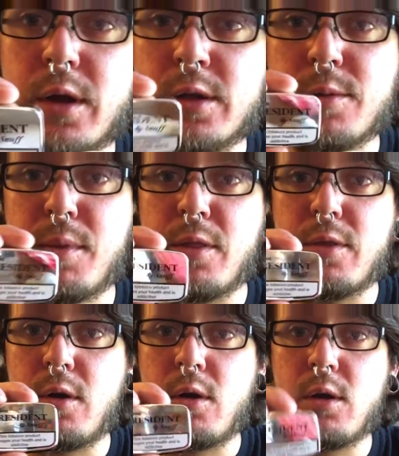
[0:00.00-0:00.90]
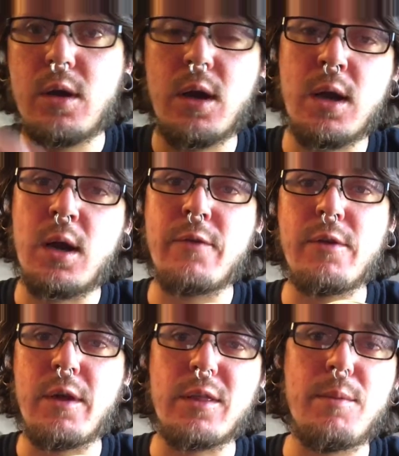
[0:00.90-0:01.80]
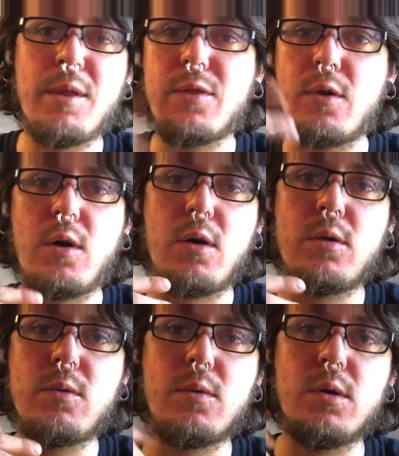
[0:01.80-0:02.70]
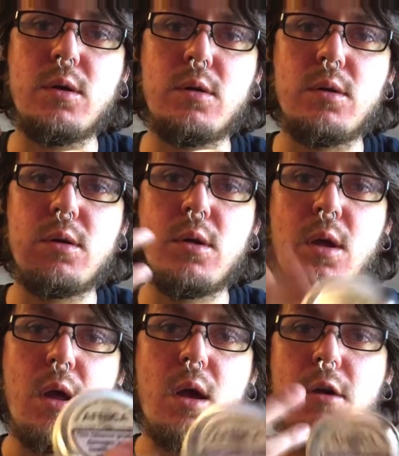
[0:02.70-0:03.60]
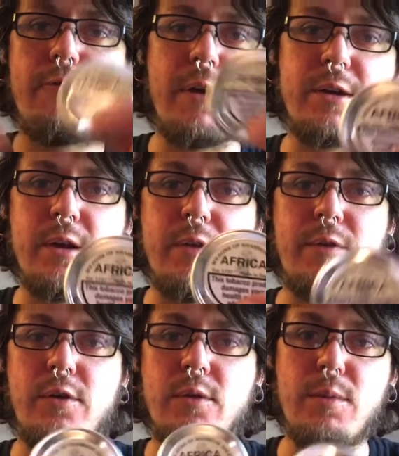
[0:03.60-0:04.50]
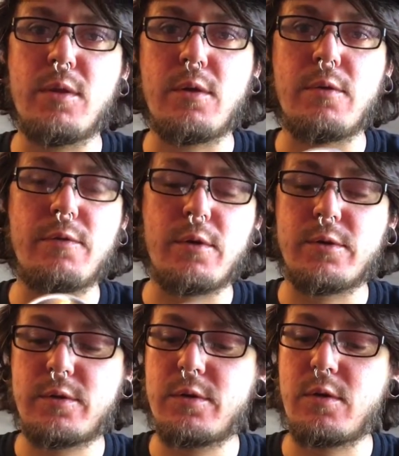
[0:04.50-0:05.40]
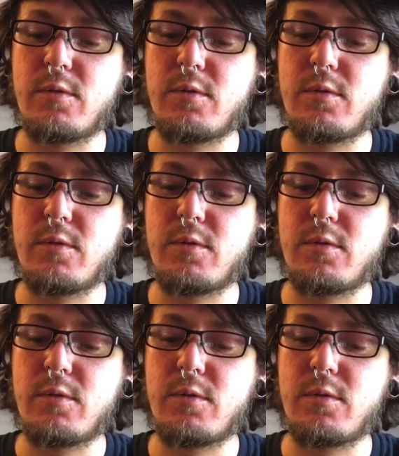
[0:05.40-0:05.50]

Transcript: is a menthol, and I feel like the menthol will affect it if I do the menthol first. So